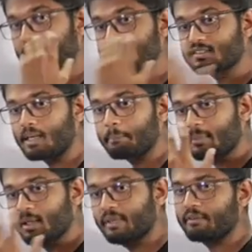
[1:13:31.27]
are
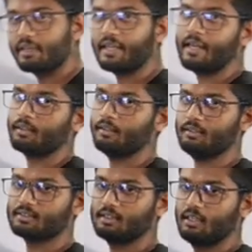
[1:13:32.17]
supplementary
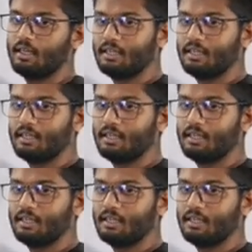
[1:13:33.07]
angles.